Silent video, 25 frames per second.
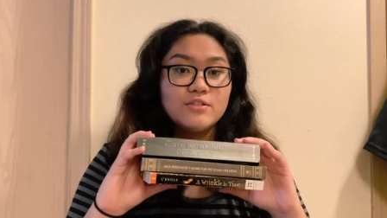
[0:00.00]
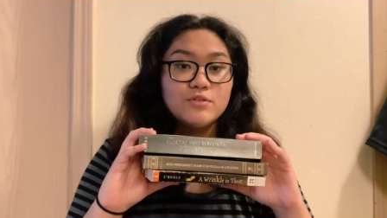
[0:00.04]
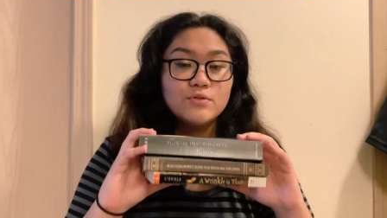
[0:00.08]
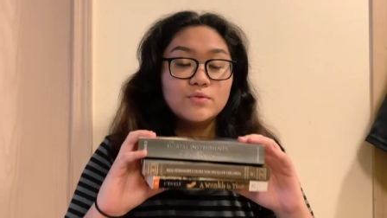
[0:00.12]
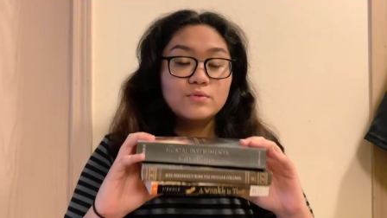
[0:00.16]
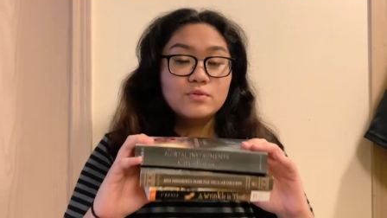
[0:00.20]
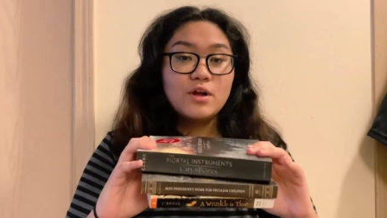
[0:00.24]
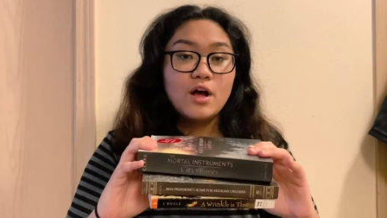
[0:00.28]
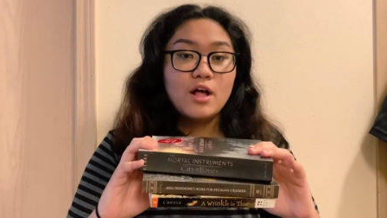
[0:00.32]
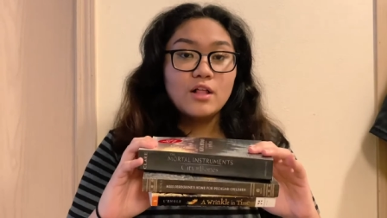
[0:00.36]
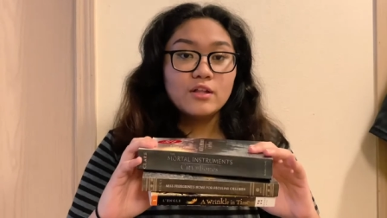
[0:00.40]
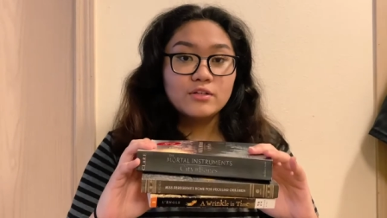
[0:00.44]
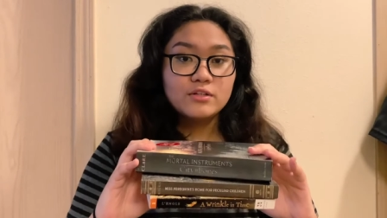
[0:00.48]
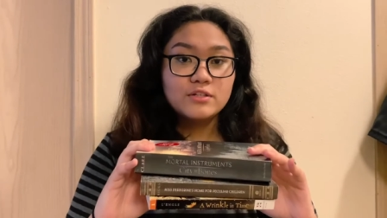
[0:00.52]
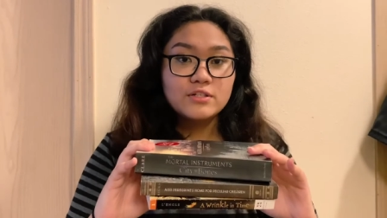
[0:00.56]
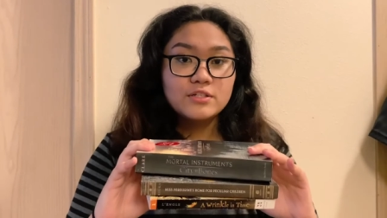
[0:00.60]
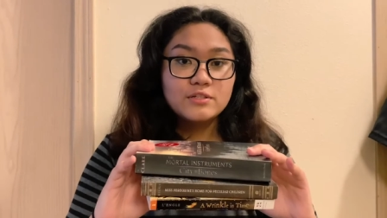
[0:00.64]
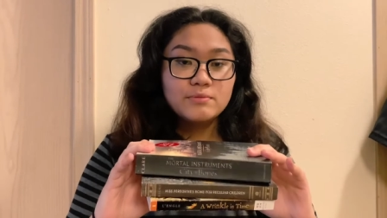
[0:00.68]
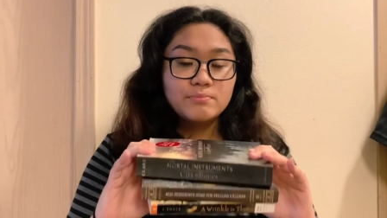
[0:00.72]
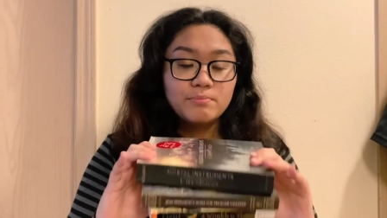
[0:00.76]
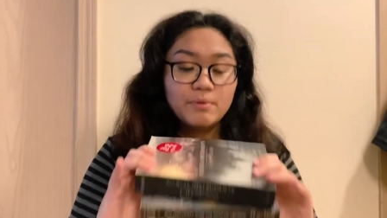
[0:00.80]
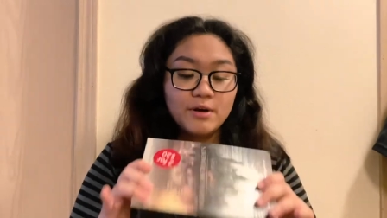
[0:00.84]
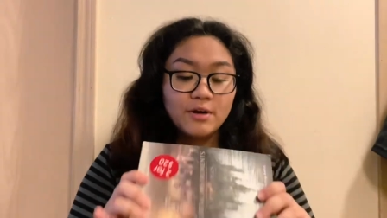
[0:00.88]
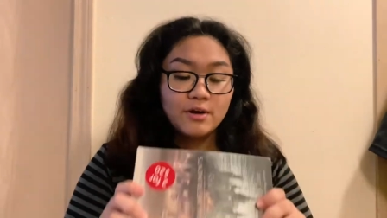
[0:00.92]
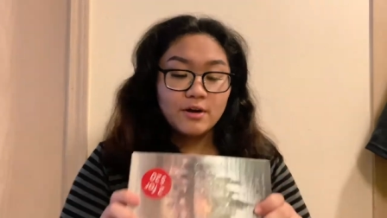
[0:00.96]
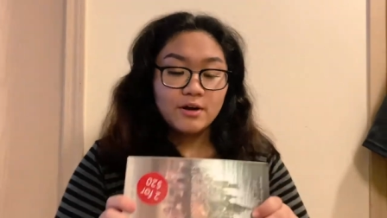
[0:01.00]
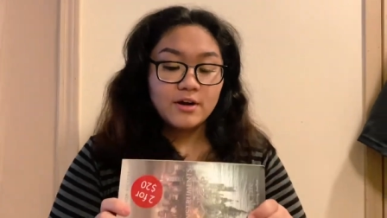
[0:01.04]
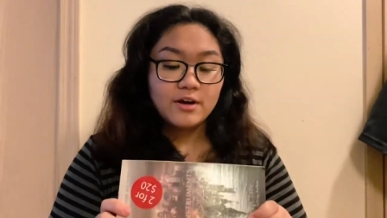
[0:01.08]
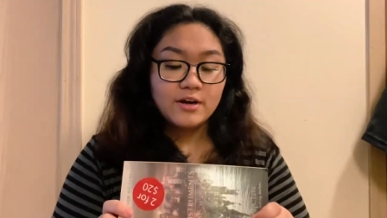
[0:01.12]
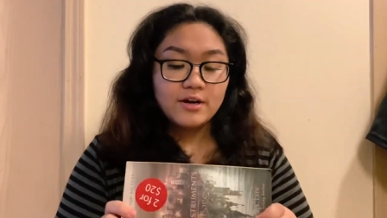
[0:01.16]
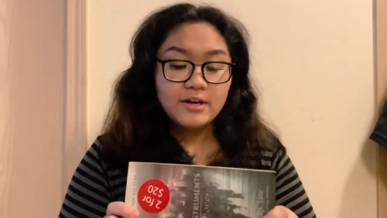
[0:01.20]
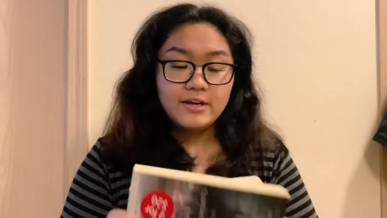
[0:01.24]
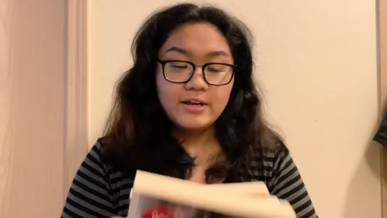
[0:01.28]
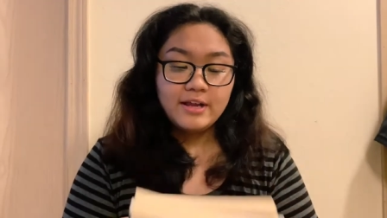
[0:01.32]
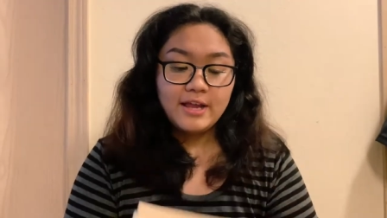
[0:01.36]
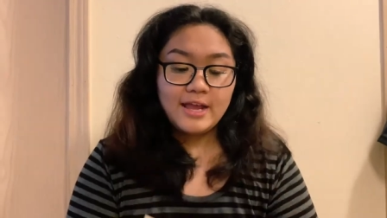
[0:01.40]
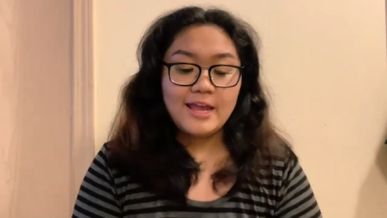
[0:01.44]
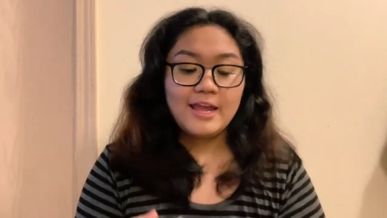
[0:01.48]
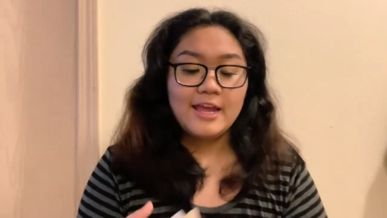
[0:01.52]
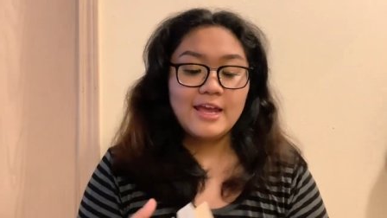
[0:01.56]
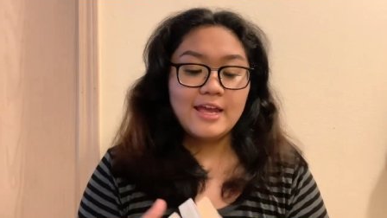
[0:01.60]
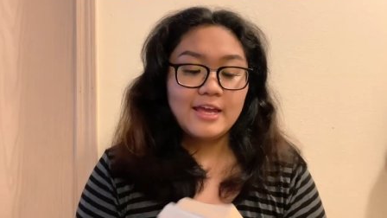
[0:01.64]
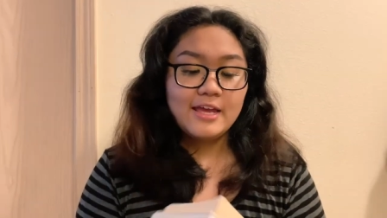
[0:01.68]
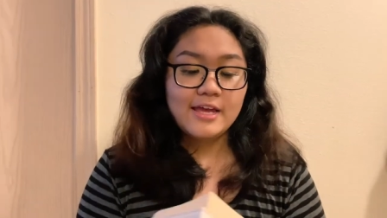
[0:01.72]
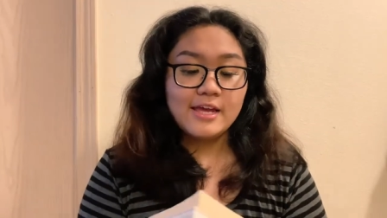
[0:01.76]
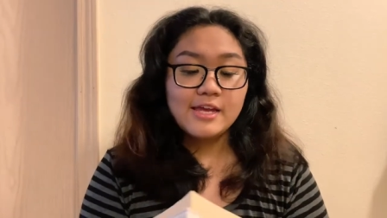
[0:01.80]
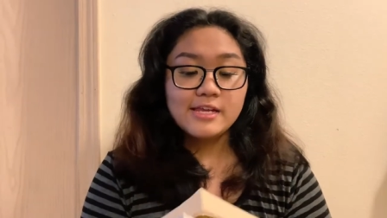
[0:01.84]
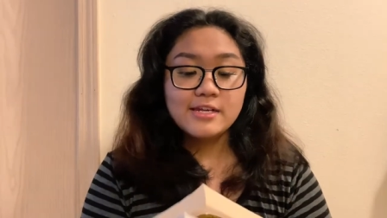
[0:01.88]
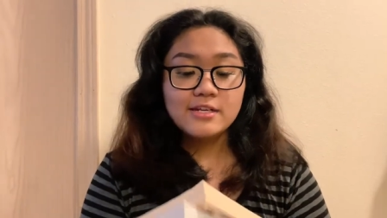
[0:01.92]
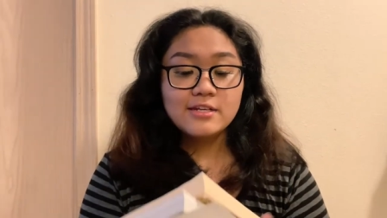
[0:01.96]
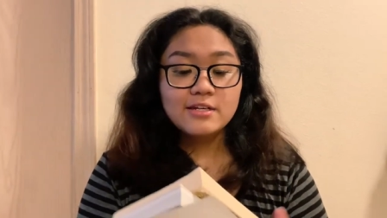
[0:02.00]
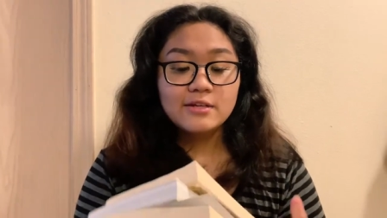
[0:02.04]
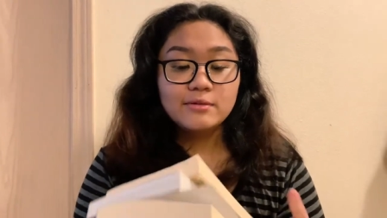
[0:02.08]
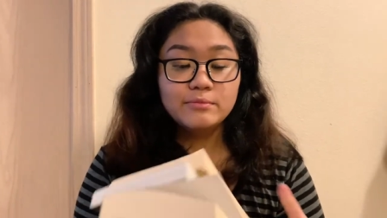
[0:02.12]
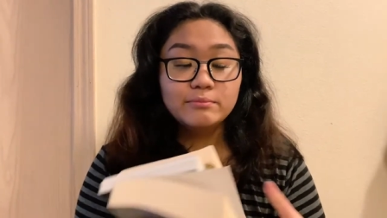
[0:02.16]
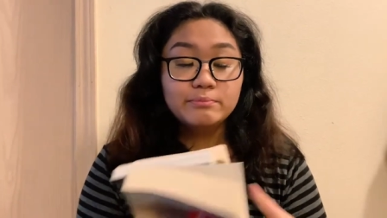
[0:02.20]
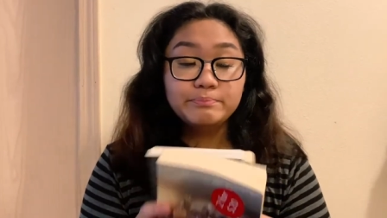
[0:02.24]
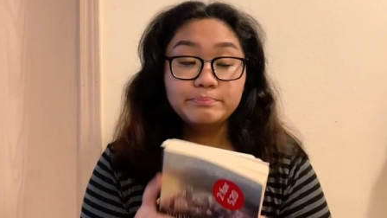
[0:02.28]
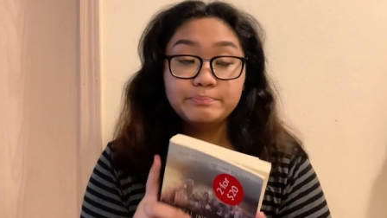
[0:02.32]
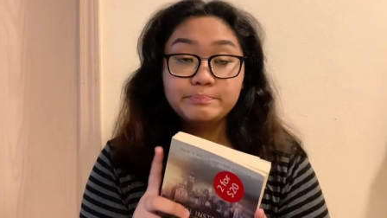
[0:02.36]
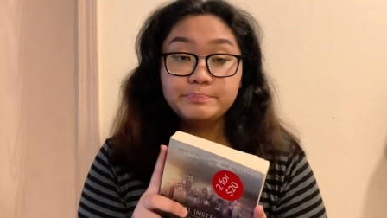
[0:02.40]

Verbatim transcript: $2 per and